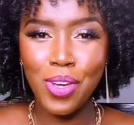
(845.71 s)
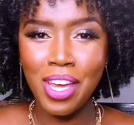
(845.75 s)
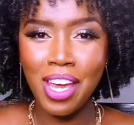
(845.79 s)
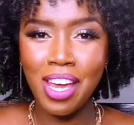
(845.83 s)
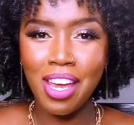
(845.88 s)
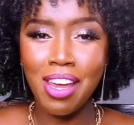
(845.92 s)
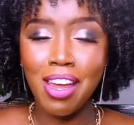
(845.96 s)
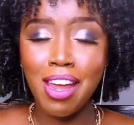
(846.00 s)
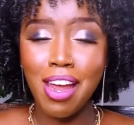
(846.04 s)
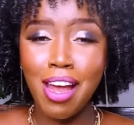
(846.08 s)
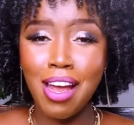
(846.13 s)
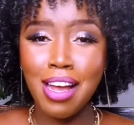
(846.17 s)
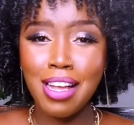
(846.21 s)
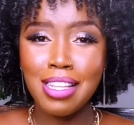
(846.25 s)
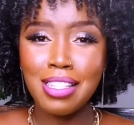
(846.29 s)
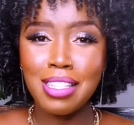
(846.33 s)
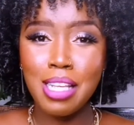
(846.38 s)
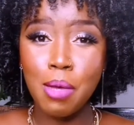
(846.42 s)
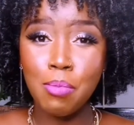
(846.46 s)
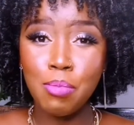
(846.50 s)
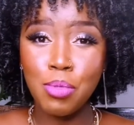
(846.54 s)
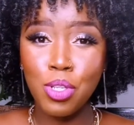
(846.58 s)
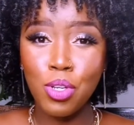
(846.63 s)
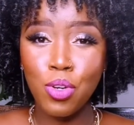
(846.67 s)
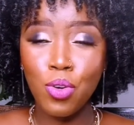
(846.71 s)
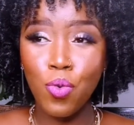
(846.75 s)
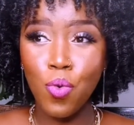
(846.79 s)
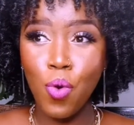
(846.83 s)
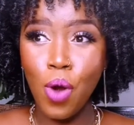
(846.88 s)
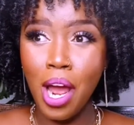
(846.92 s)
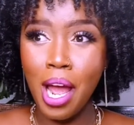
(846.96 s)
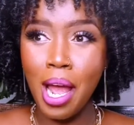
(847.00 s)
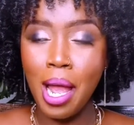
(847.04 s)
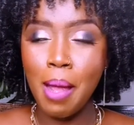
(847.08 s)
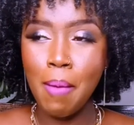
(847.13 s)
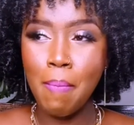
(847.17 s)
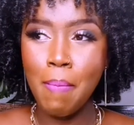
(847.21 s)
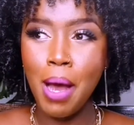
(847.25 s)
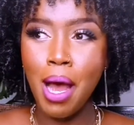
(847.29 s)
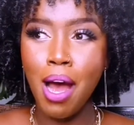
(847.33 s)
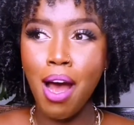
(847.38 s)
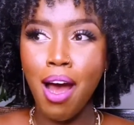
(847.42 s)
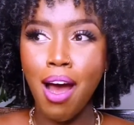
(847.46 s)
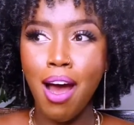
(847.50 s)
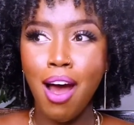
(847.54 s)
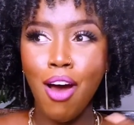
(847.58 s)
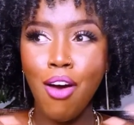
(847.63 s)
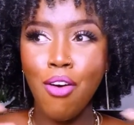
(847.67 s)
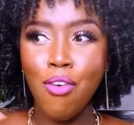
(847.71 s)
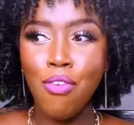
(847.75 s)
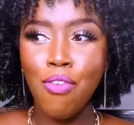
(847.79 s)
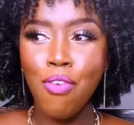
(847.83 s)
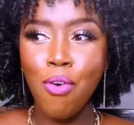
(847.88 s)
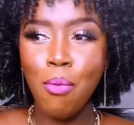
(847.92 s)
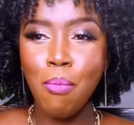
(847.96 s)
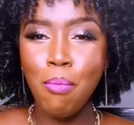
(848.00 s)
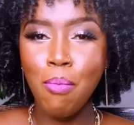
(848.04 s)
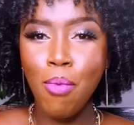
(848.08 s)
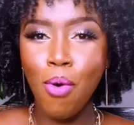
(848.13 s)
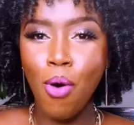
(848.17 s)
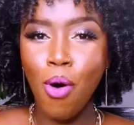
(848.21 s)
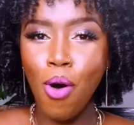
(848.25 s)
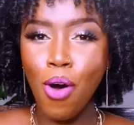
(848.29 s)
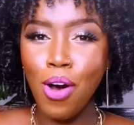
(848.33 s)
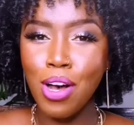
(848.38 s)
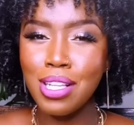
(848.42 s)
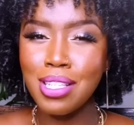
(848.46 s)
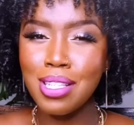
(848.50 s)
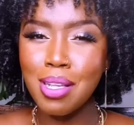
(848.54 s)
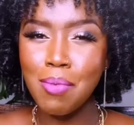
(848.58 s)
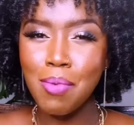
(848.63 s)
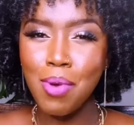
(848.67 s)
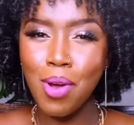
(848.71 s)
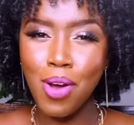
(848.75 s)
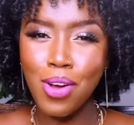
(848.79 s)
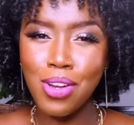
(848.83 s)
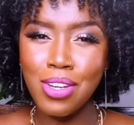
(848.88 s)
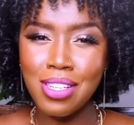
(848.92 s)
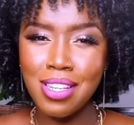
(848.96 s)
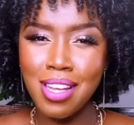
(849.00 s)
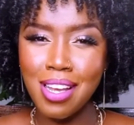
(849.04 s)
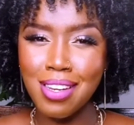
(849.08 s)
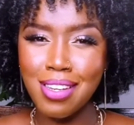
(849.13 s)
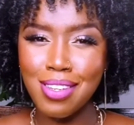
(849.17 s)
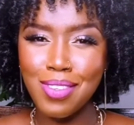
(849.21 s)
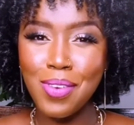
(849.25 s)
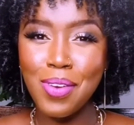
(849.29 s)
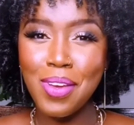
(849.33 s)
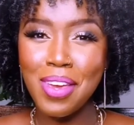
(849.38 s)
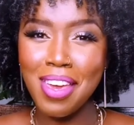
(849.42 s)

Okay, subscribe for more awesome content.